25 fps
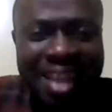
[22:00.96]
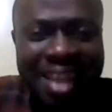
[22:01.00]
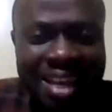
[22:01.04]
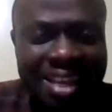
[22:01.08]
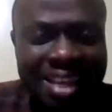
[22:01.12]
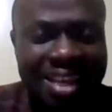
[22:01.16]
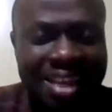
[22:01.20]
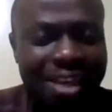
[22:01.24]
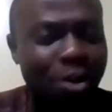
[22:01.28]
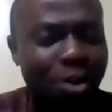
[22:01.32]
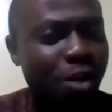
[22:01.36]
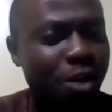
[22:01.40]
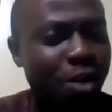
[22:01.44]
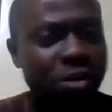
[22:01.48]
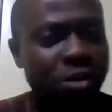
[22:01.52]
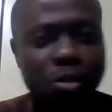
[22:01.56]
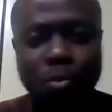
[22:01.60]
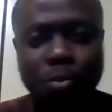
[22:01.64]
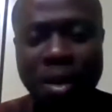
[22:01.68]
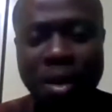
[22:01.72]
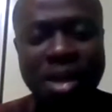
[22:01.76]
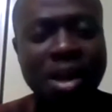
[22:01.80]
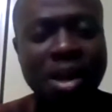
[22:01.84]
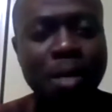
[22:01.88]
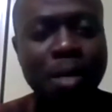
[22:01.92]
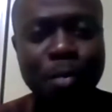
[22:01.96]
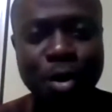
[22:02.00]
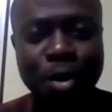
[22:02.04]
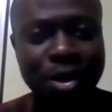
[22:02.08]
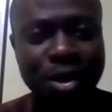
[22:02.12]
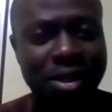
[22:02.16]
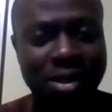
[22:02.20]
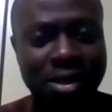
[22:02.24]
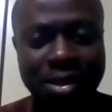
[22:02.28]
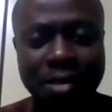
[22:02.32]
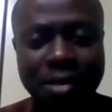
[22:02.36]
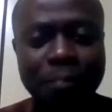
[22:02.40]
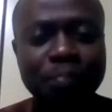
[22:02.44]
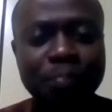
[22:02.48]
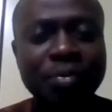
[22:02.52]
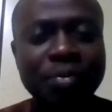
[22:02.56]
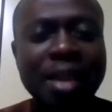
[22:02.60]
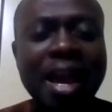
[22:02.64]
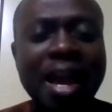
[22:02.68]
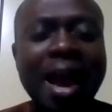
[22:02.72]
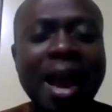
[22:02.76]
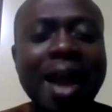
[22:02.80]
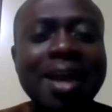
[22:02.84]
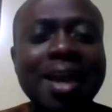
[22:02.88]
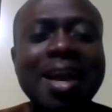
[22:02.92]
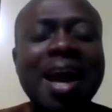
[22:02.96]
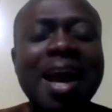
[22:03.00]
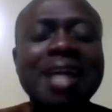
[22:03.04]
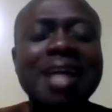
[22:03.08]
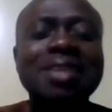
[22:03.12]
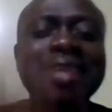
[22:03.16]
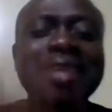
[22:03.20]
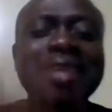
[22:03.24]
thinking of the spider monkey, I can